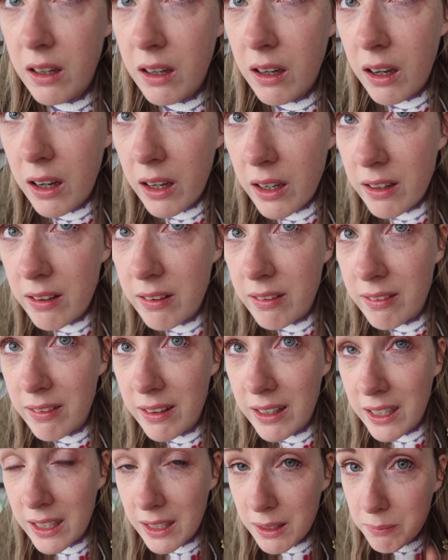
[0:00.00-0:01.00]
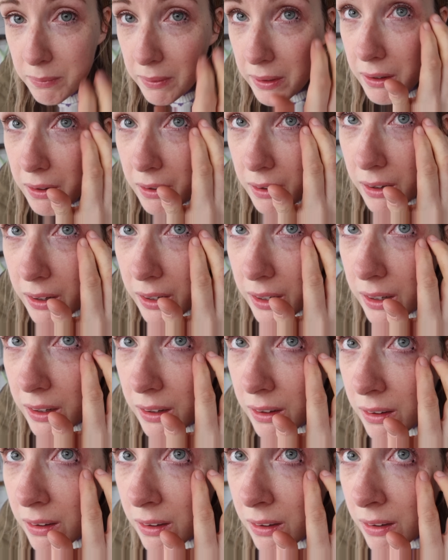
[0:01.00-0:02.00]
Oh, I can see it in my
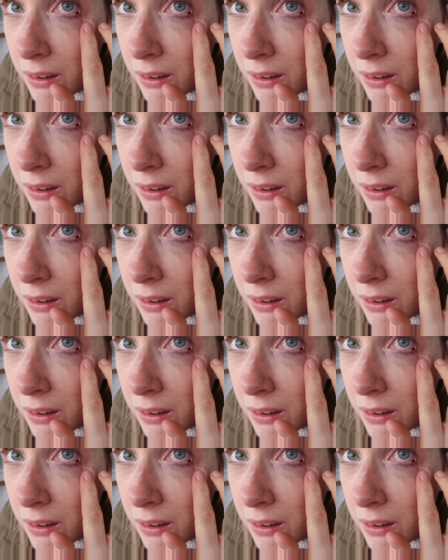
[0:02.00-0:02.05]
eye.